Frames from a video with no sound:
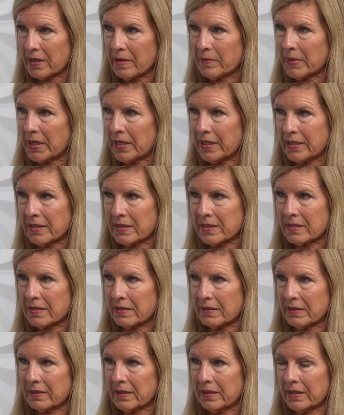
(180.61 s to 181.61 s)

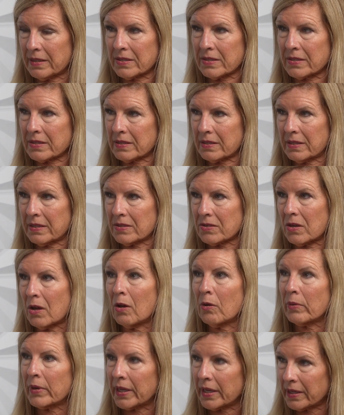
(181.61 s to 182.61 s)
Yes. It's
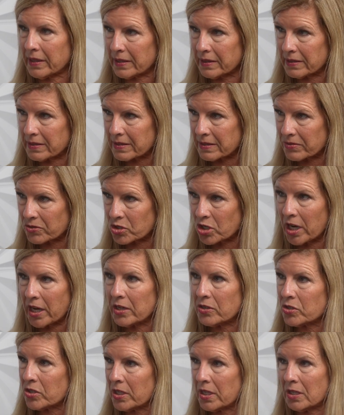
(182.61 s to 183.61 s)
always
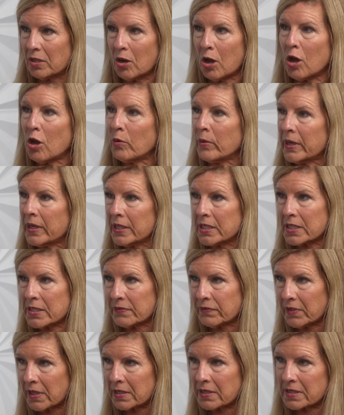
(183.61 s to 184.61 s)
changing, always
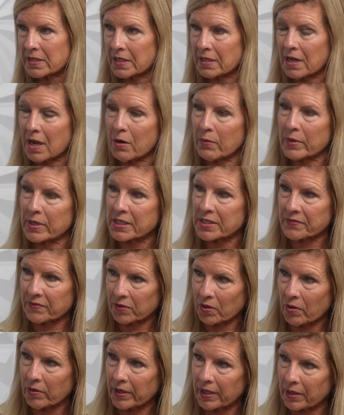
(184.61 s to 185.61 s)
fluxing, always
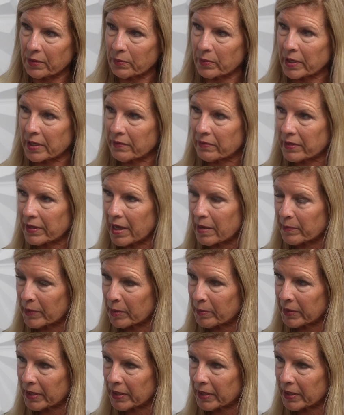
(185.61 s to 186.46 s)
flowing, whatever that may